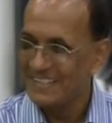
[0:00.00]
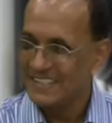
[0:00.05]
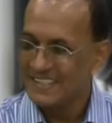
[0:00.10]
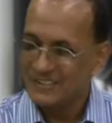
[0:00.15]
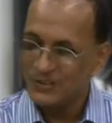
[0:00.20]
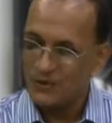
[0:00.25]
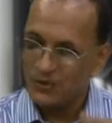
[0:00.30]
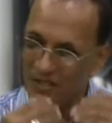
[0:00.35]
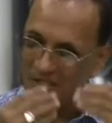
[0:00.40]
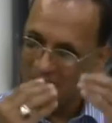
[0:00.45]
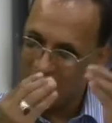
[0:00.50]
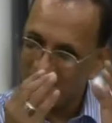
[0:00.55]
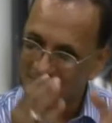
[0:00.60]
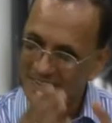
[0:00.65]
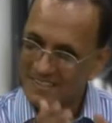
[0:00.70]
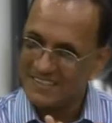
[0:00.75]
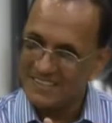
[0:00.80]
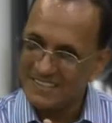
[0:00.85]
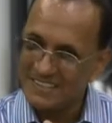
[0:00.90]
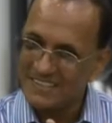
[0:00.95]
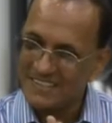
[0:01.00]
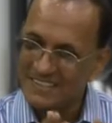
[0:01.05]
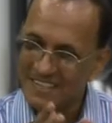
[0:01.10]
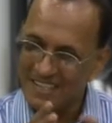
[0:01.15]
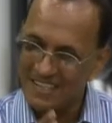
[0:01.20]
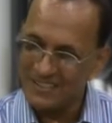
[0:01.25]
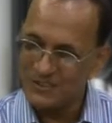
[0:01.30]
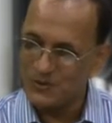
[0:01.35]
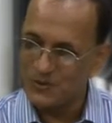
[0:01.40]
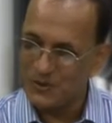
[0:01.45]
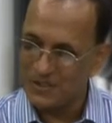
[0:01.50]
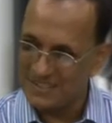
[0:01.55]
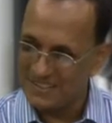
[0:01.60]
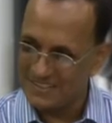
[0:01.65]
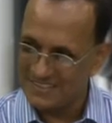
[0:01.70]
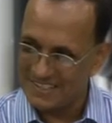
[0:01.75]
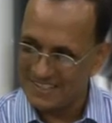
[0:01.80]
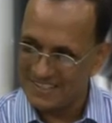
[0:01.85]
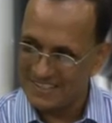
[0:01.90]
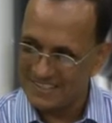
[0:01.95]
So even the teacher has to
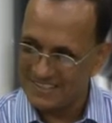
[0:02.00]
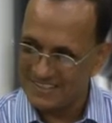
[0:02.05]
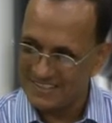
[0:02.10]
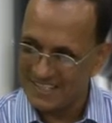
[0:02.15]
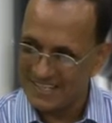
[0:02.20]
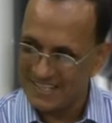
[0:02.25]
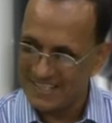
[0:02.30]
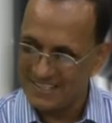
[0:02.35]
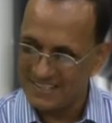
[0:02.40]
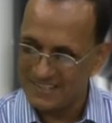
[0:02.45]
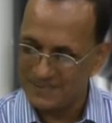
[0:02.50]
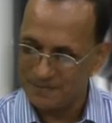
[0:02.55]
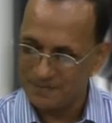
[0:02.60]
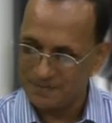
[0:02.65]
understand the child,